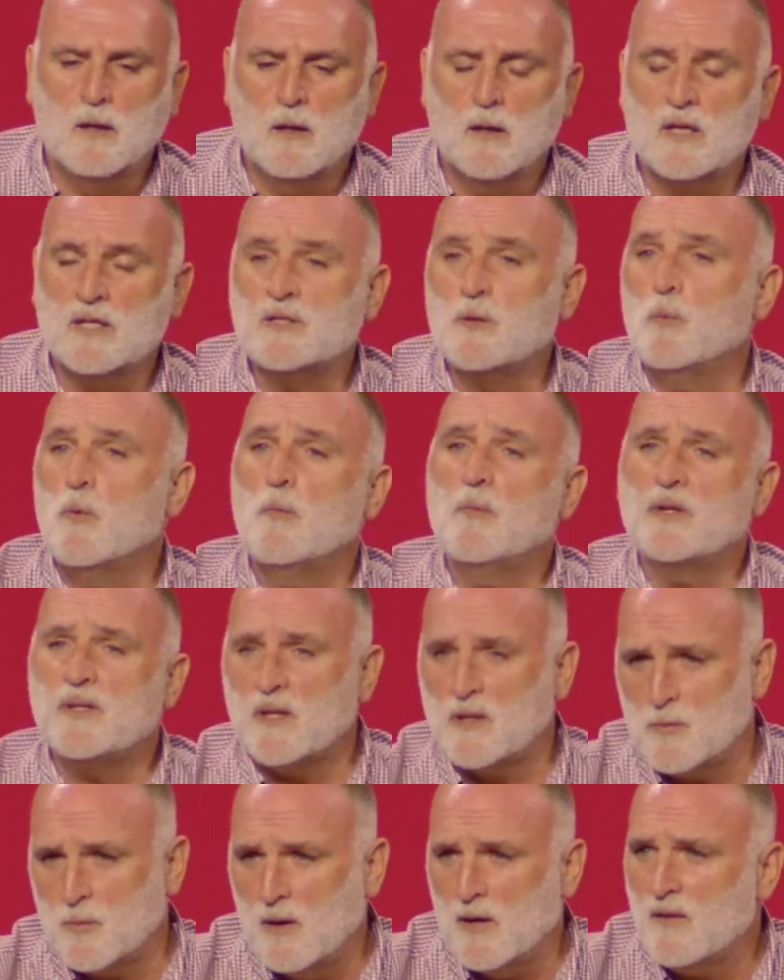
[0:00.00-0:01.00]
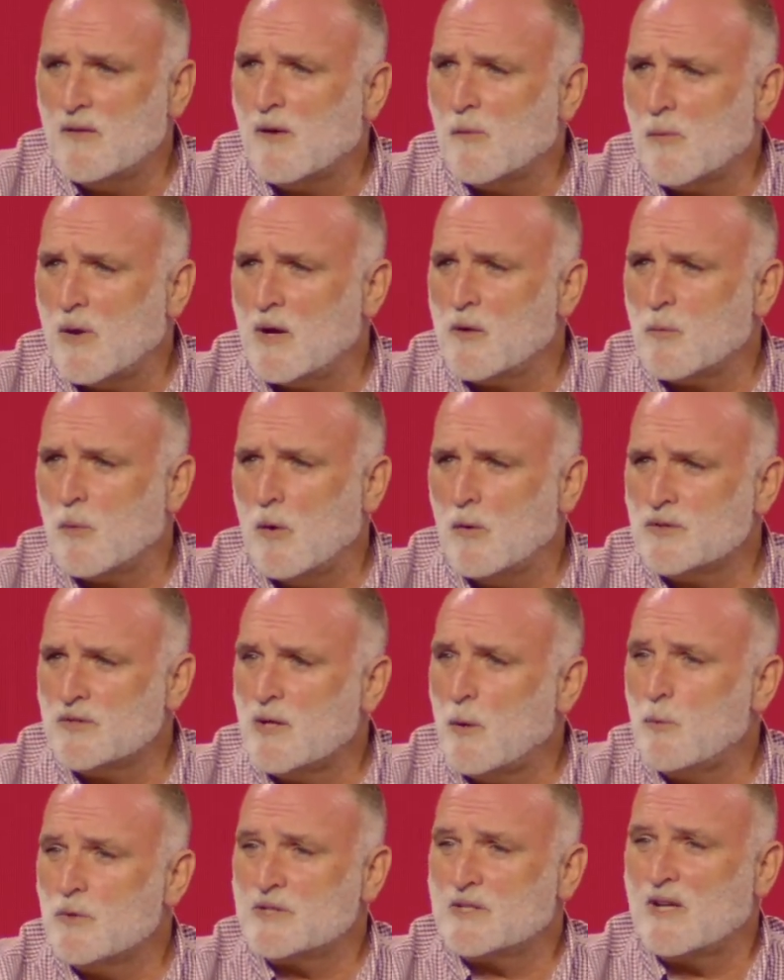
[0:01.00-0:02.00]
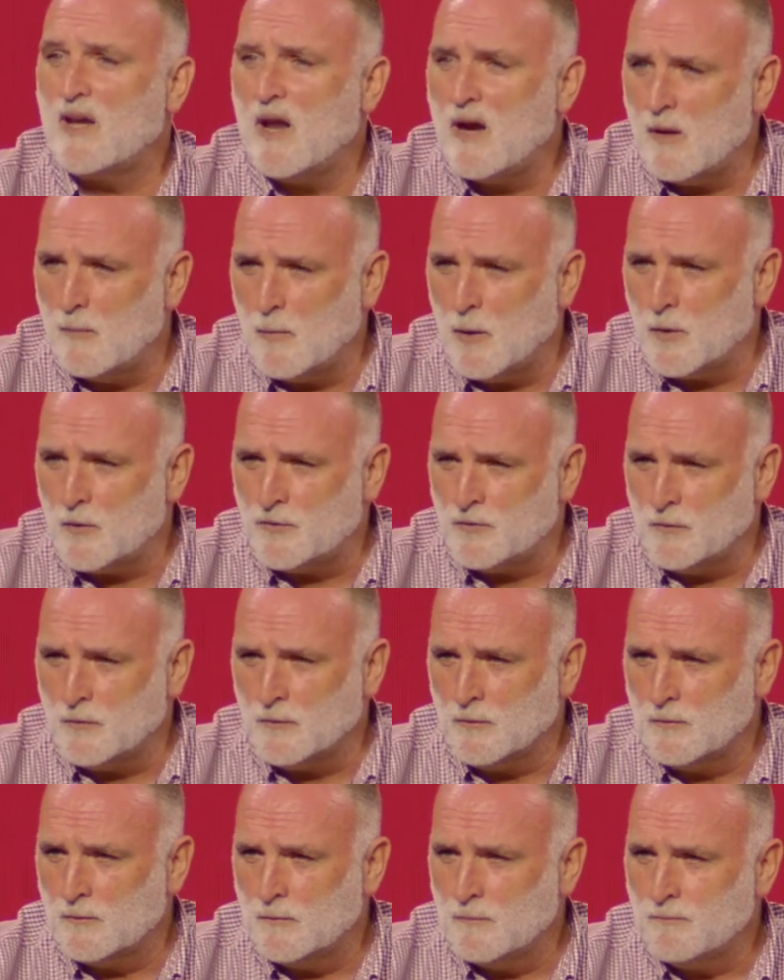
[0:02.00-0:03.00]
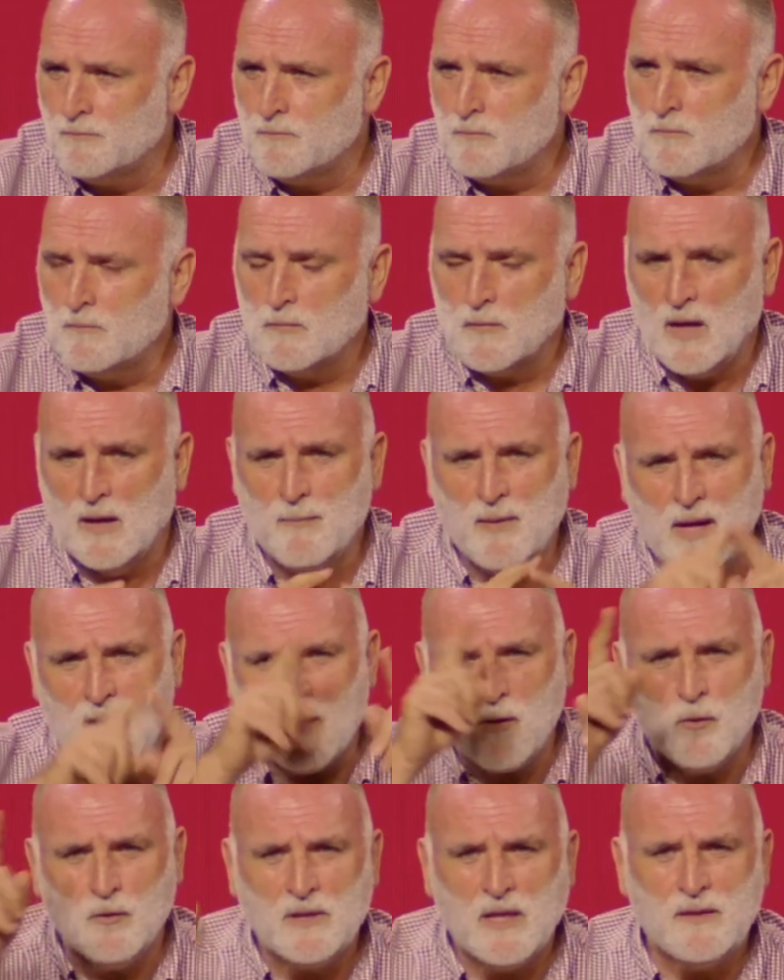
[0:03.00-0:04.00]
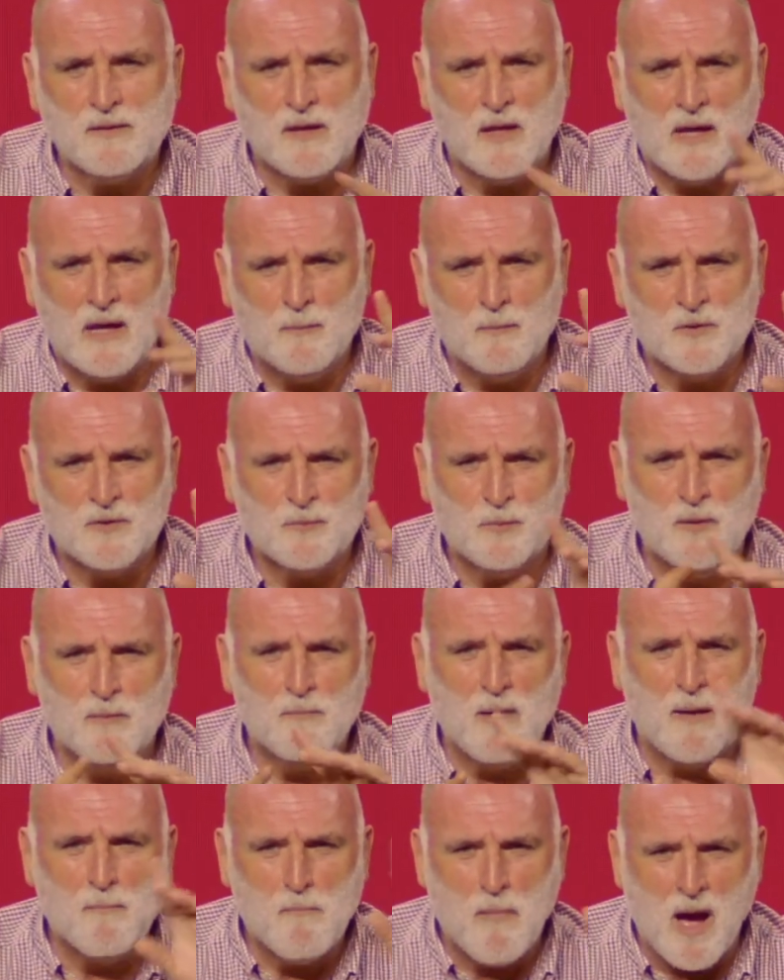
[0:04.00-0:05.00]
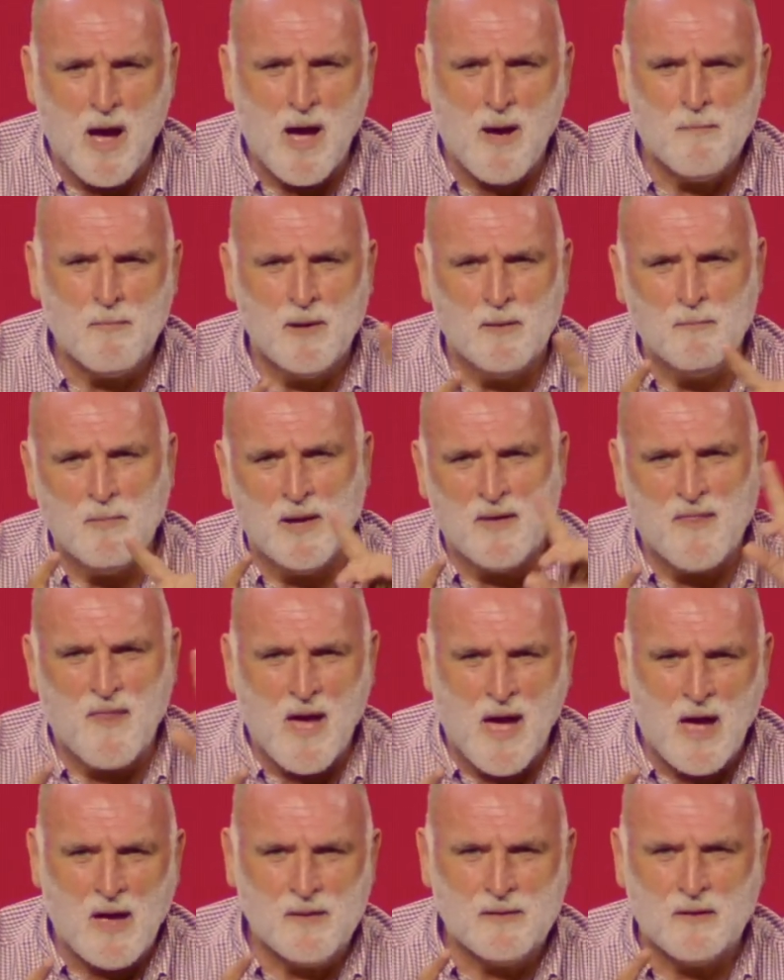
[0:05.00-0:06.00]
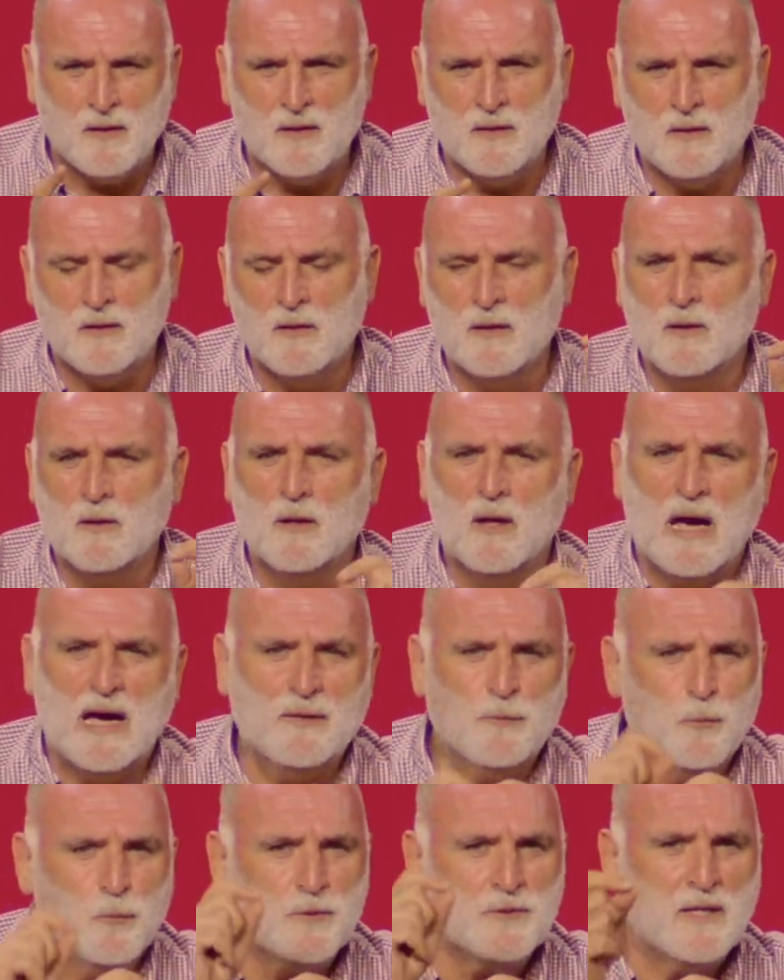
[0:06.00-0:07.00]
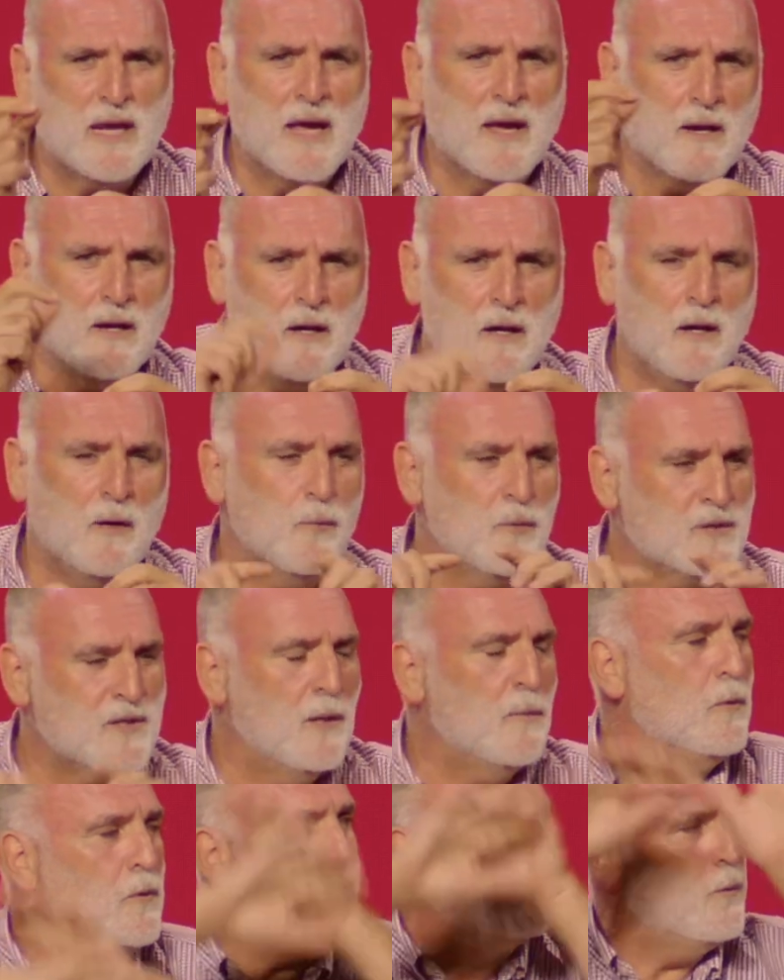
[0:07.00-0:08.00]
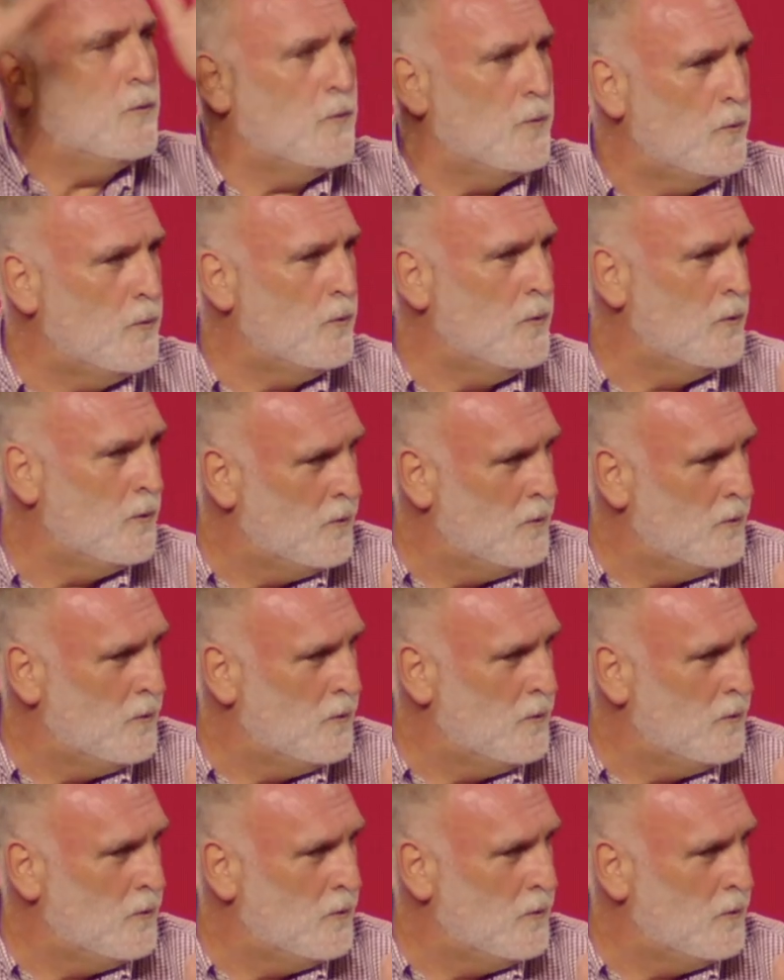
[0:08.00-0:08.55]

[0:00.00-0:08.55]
Is a woman that created the Red Cross. That was Clara Barton. I began connecting almost with my mom and my dad, and a nurse like her was able to do